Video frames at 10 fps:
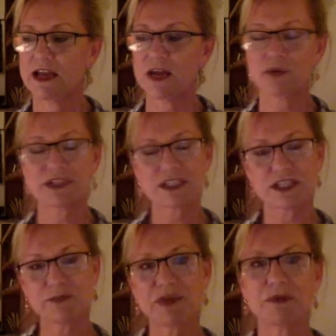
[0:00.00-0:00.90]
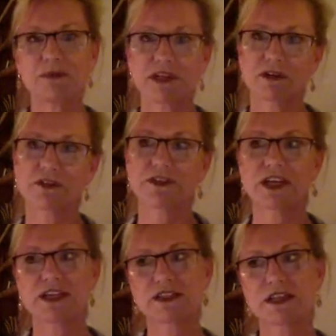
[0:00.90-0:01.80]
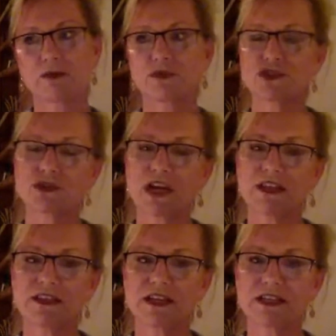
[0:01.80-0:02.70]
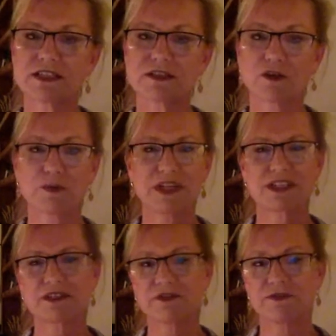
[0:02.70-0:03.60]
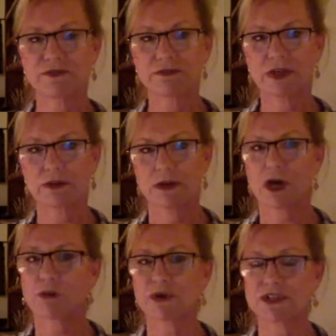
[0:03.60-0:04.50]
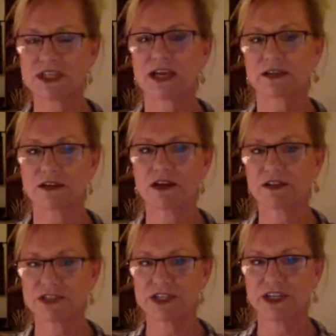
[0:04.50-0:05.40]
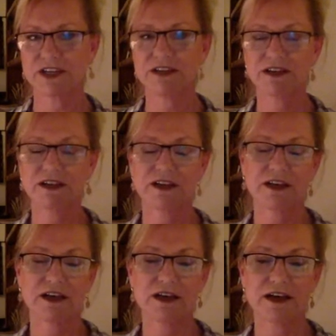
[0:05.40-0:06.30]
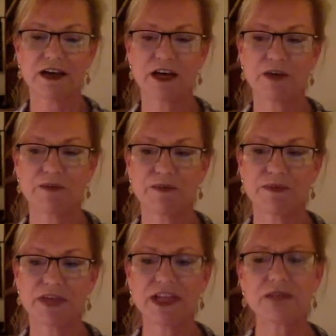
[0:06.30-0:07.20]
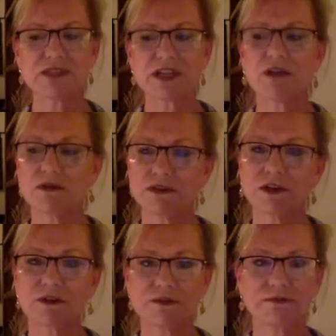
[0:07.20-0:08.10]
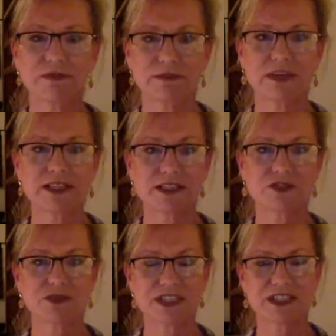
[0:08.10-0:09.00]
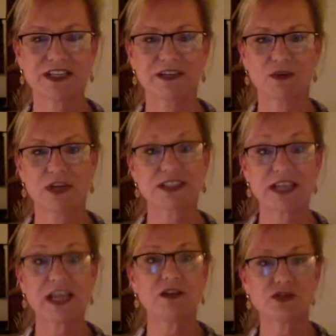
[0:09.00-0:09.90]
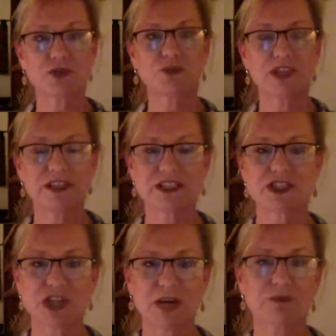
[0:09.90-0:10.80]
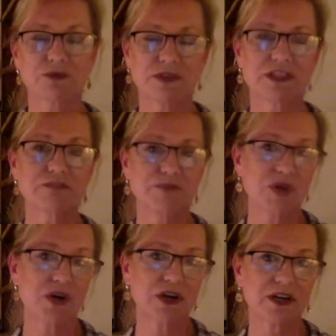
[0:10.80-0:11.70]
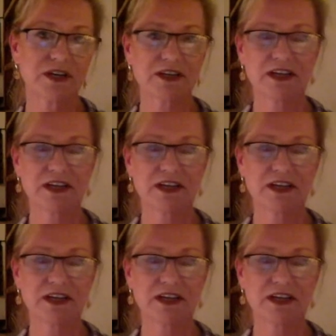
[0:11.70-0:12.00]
And I would slip him little things like, "Well, try this," little bits of Hubbard technology. And he would say, "Oh, you know, that's interesting." Or I'd say, "Hey, you should read this chapter in this book."